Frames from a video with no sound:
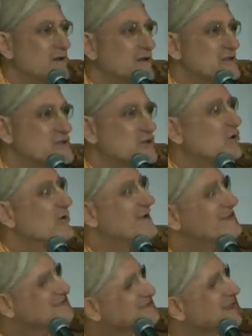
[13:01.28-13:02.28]
So
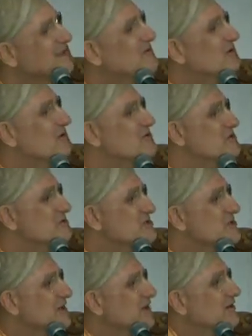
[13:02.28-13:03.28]
intent also
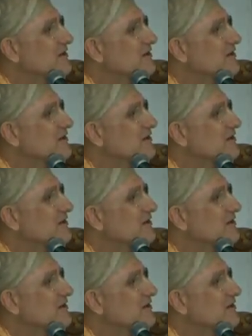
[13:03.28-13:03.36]
is there.